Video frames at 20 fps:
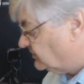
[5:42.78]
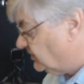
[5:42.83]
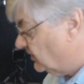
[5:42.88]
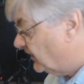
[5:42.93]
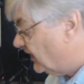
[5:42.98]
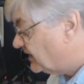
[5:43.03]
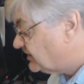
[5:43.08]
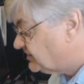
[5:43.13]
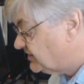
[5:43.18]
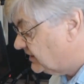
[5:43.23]
So
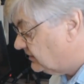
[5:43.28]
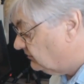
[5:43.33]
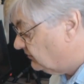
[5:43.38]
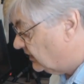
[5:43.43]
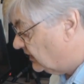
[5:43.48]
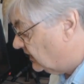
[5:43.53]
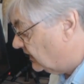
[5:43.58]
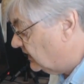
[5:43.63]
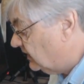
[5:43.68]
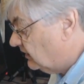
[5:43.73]
that's it
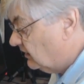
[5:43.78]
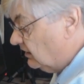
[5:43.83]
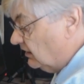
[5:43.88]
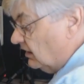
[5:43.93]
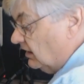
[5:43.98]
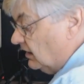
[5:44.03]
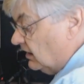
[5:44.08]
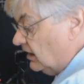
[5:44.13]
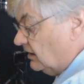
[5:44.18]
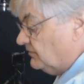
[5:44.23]
really.
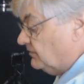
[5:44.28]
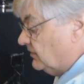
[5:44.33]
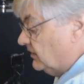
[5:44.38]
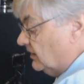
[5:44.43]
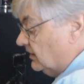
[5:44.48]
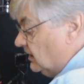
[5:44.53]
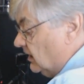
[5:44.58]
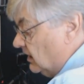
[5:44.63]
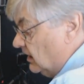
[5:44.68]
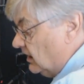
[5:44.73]

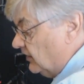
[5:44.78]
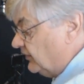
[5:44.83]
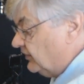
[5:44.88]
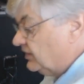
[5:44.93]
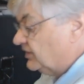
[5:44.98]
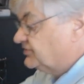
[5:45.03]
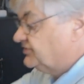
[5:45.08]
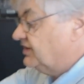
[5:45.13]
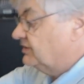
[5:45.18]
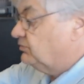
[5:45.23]
I
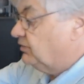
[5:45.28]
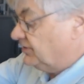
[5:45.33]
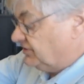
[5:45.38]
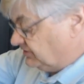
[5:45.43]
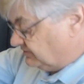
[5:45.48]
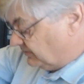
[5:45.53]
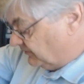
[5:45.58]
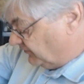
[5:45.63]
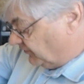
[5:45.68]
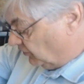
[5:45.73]
think I said
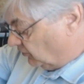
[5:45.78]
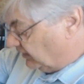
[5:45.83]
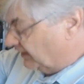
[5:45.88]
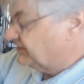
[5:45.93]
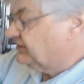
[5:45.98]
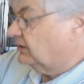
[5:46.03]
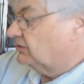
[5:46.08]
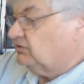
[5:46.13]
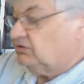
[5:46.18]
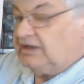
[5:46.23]
once before,
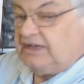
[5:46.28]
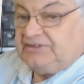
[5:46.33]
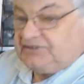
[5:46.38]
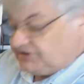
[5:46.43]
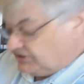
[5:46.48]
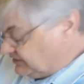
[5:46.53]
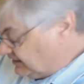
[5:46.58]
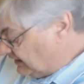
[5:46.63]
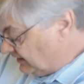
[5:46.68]
I don't like the